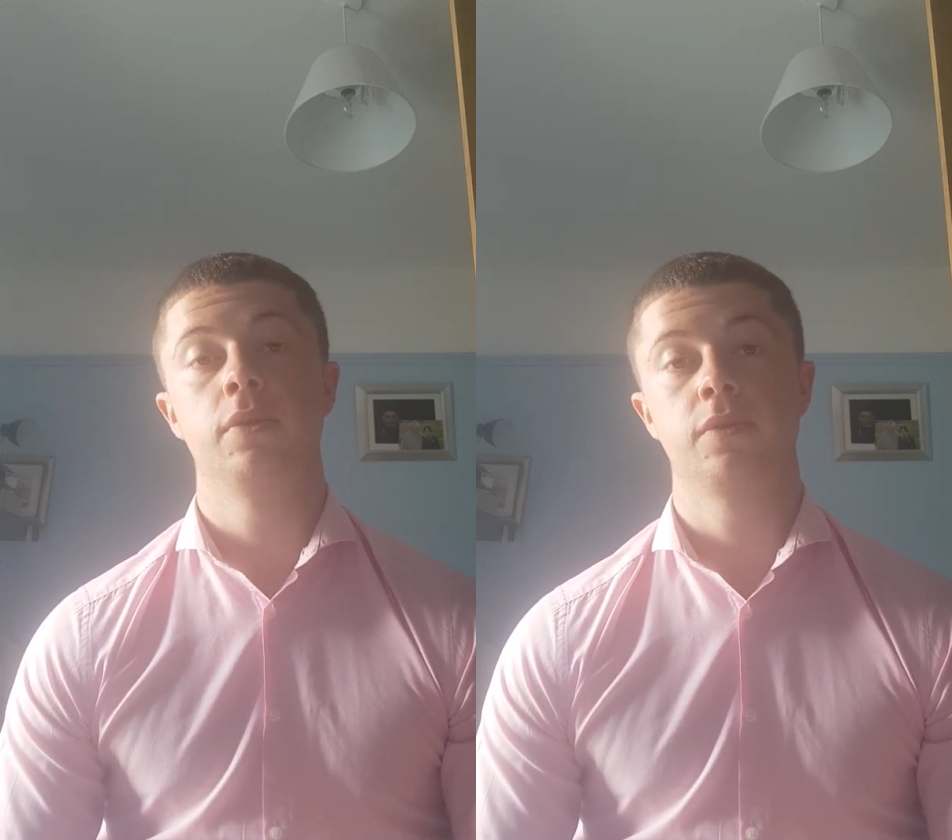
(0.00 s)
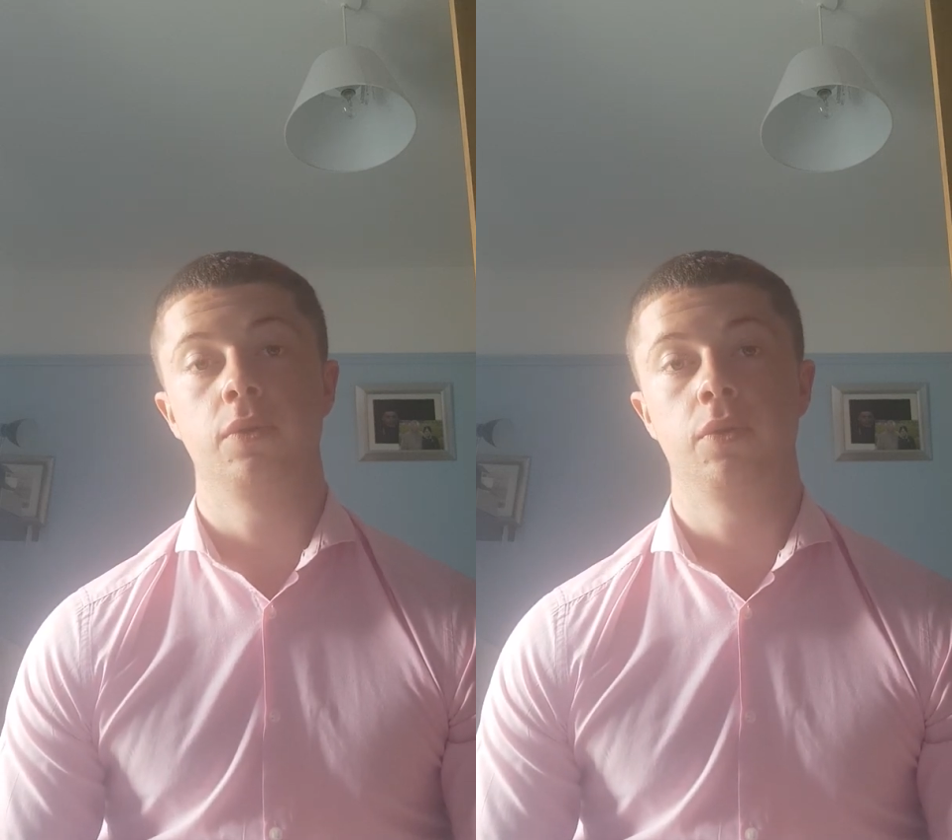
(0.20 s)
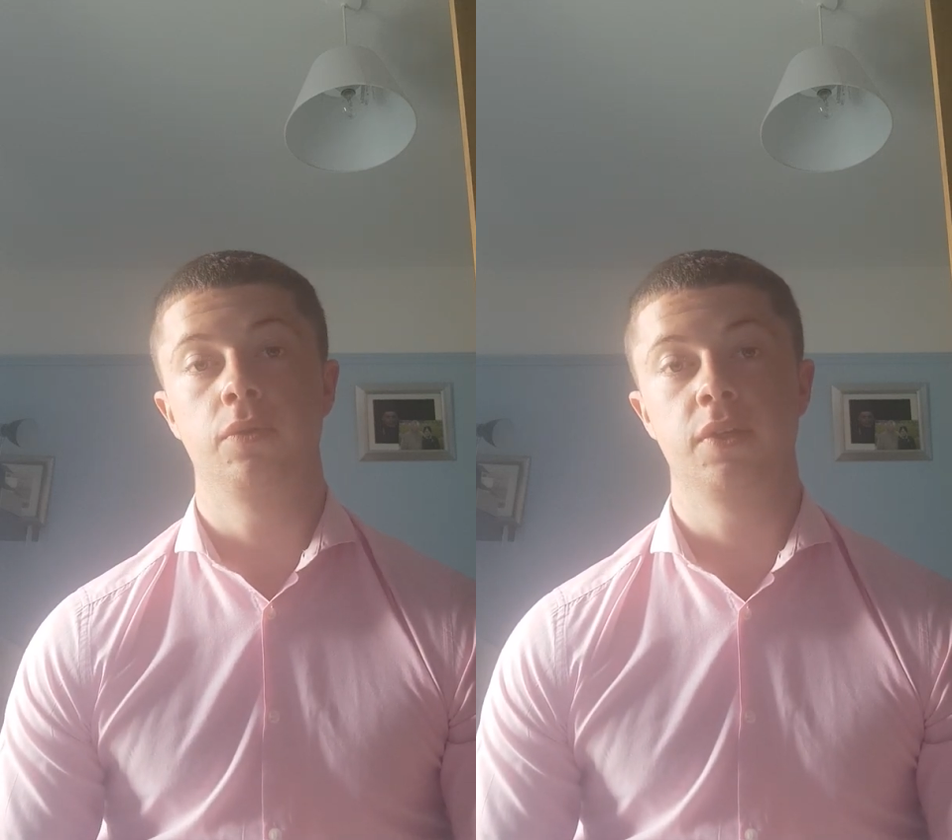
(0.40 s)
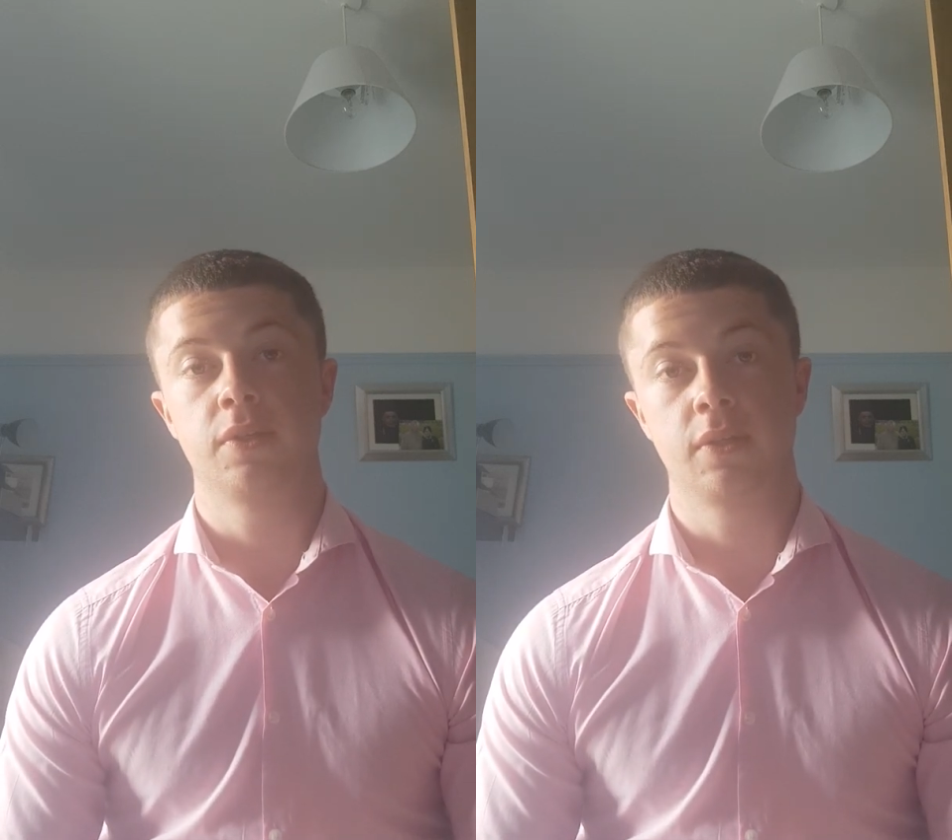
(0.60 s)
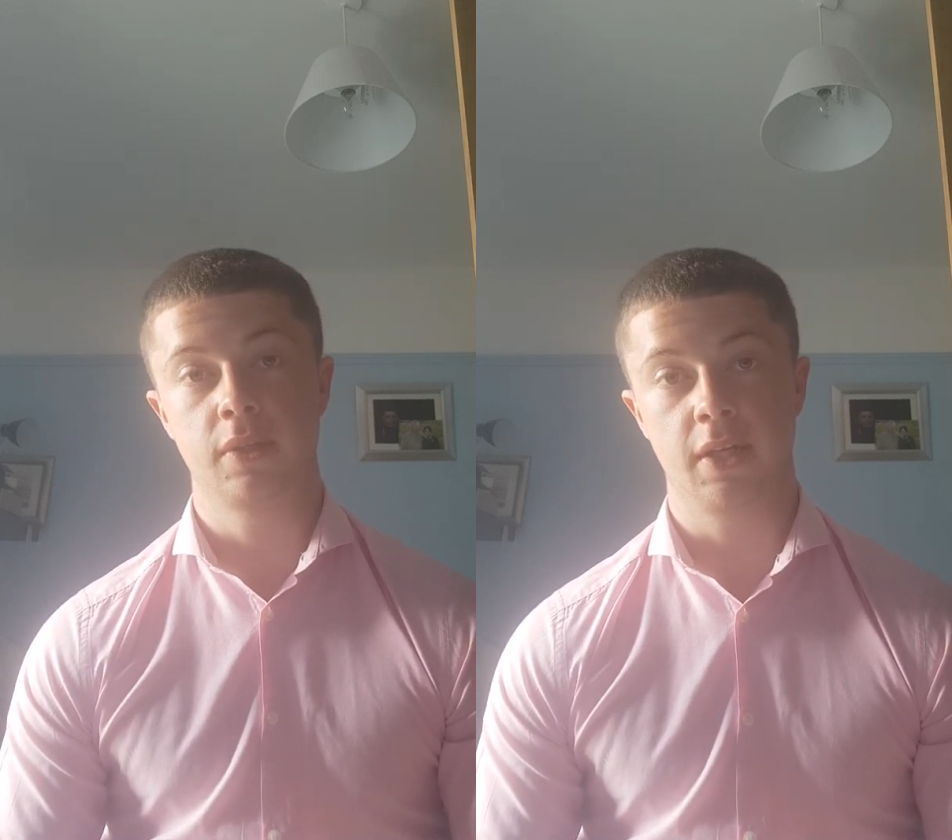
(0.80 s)
So
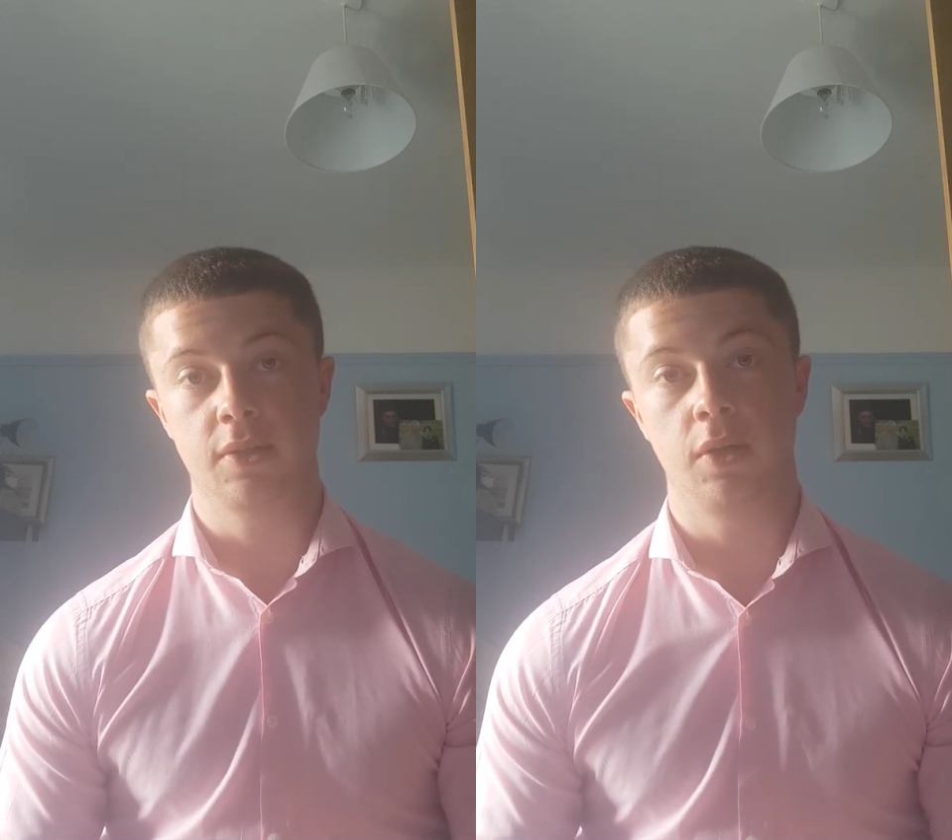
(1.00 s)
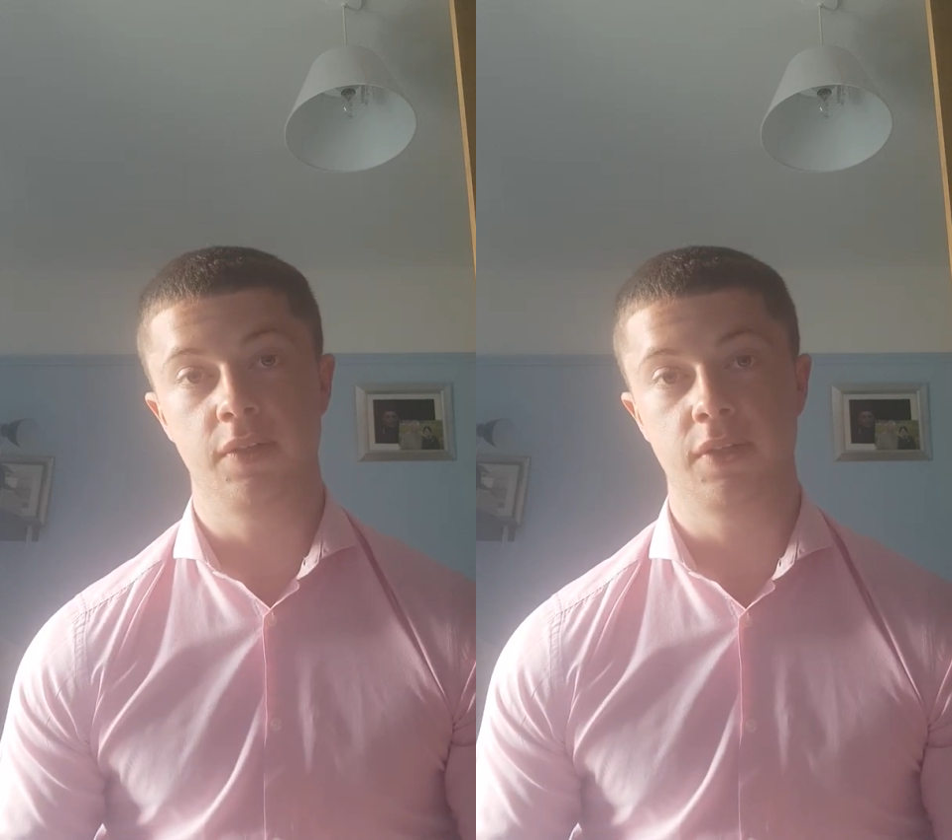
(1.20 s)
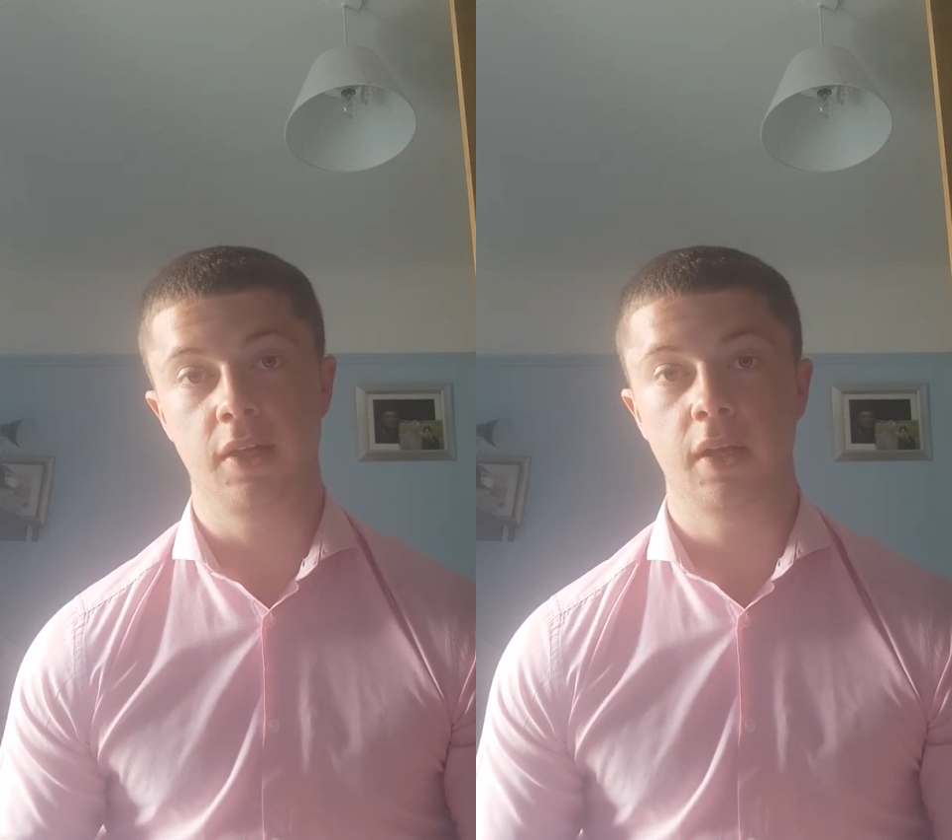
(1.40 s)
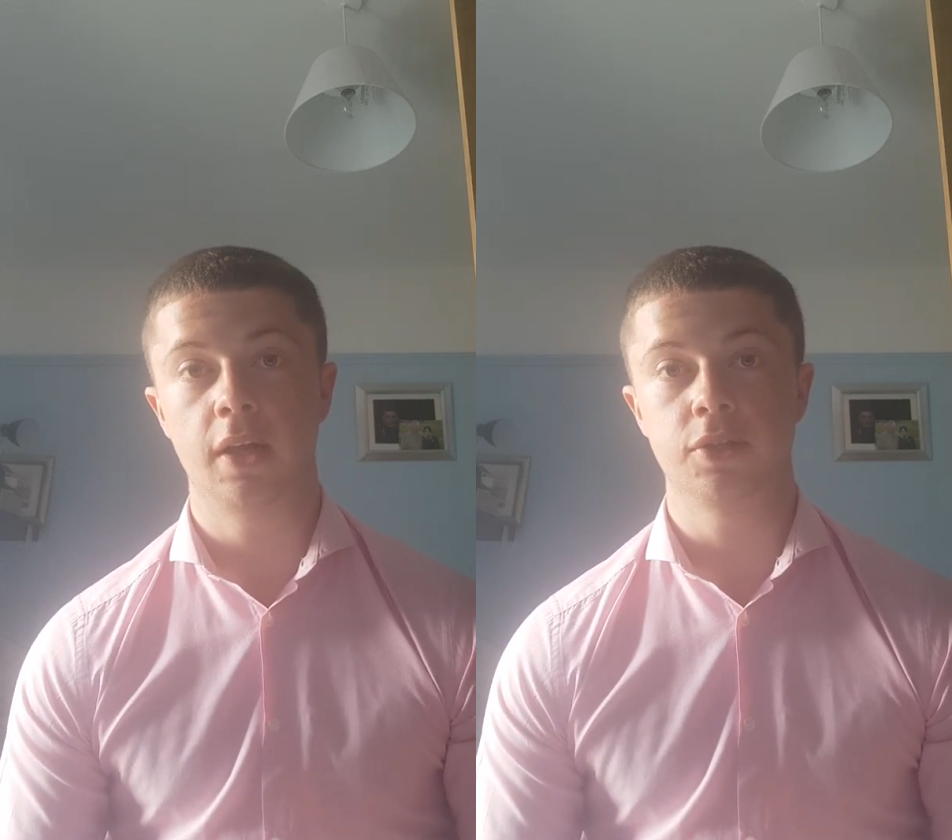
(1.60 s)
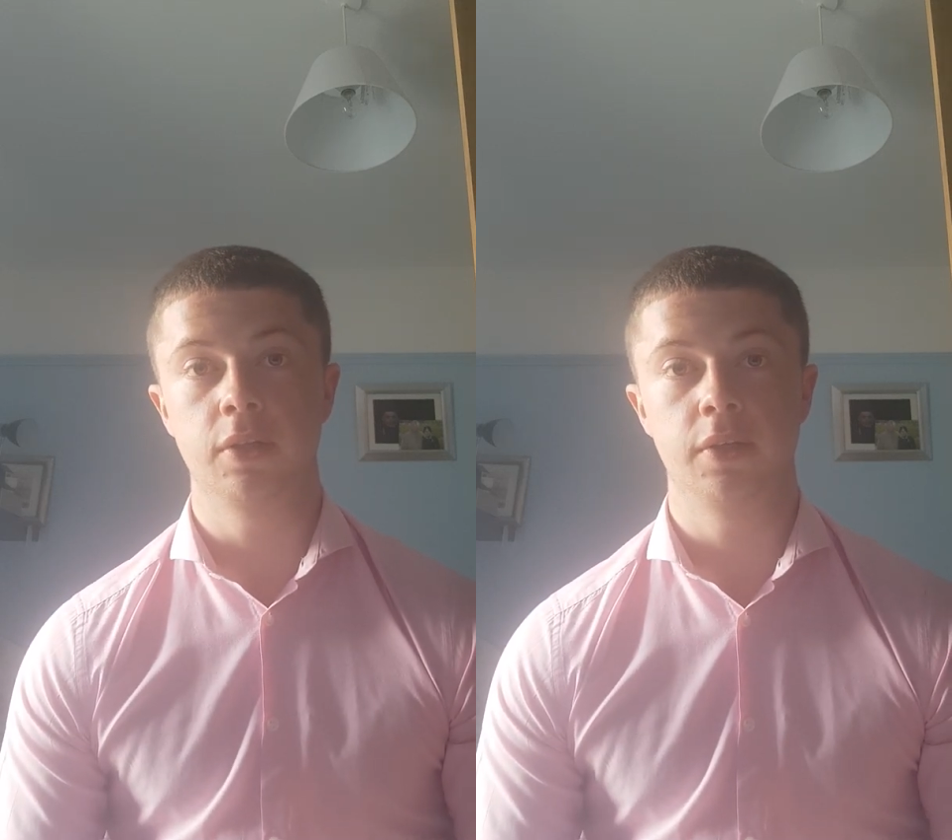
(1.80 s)
this ticks all the
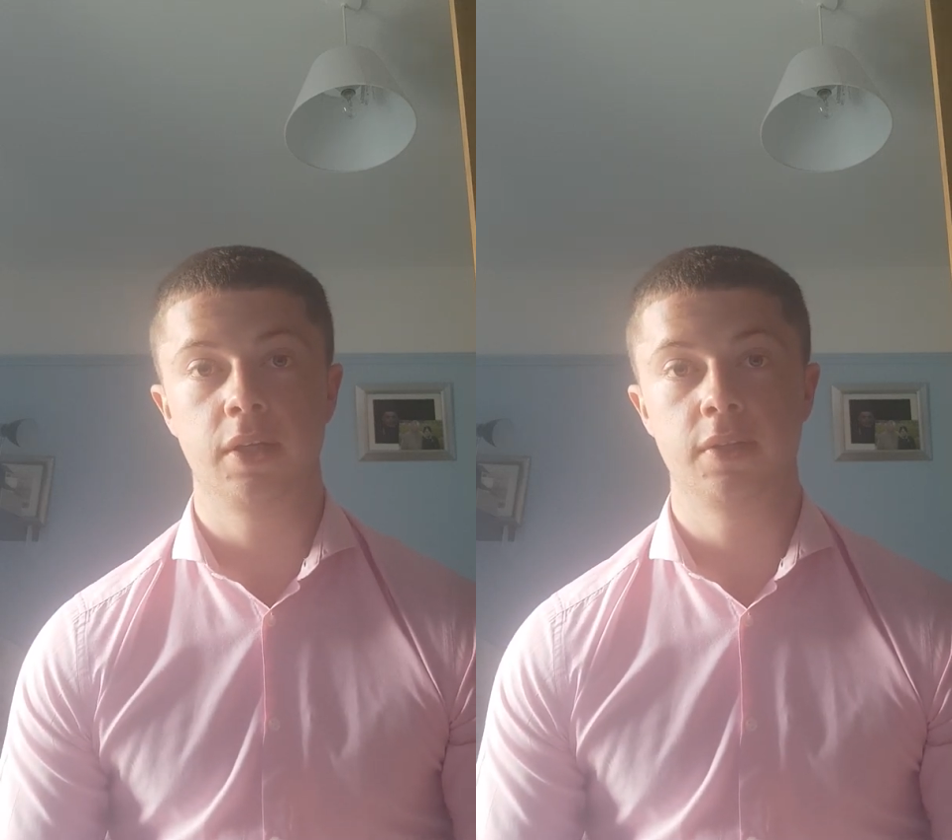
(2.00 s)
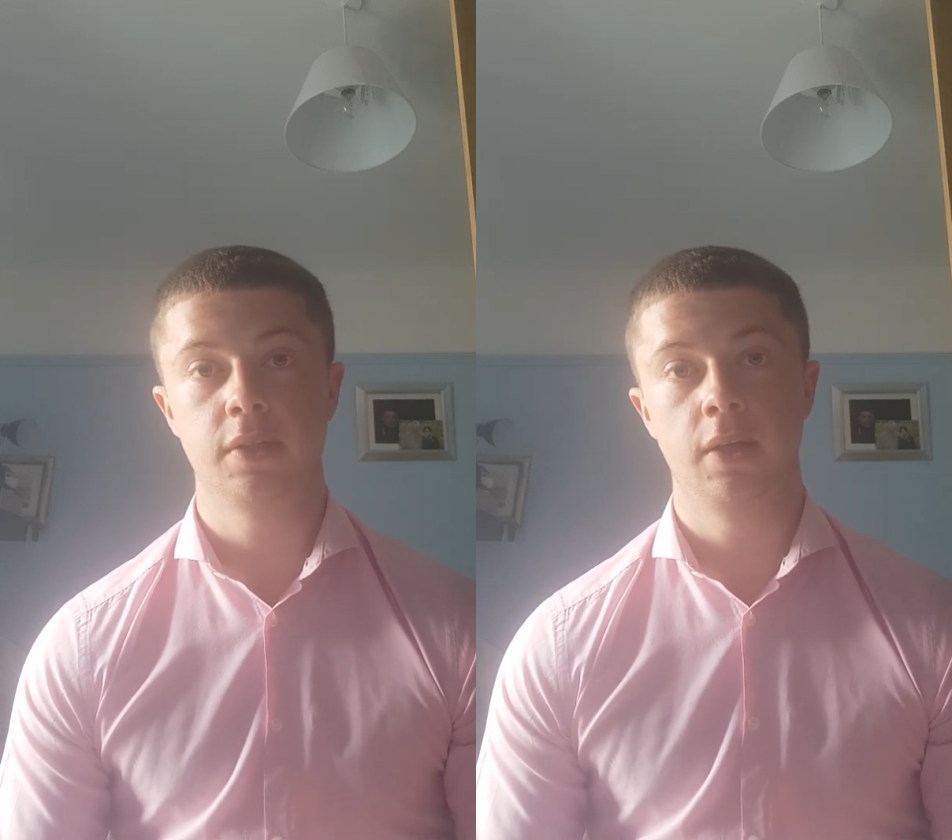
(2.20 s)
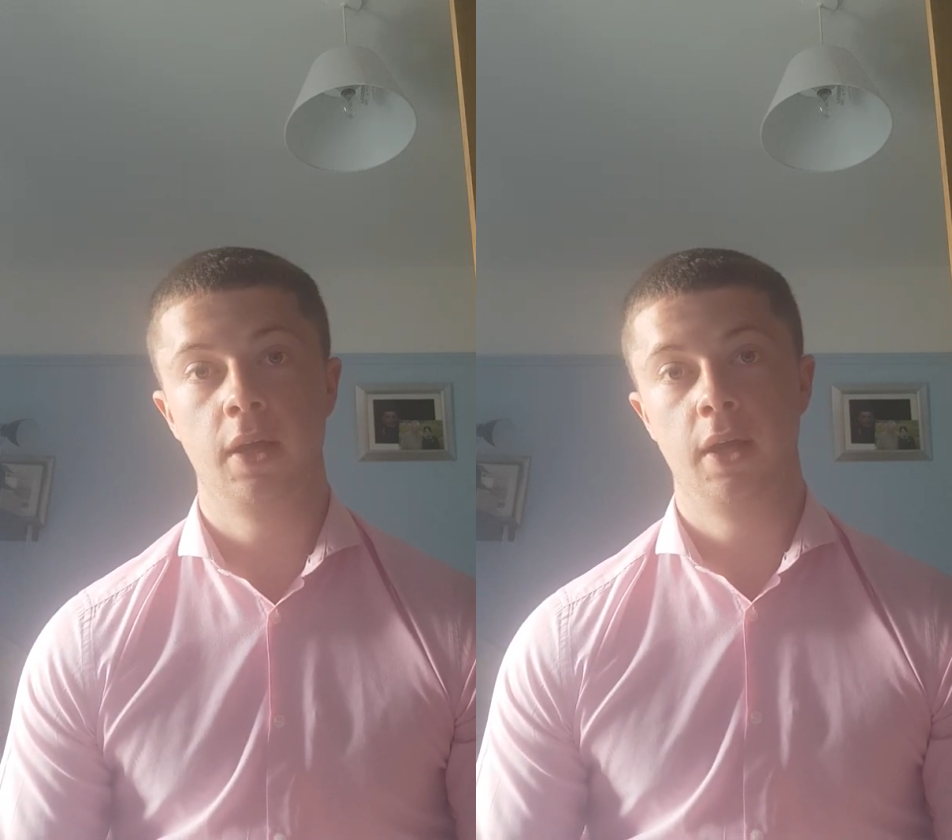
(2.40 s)
psychological needs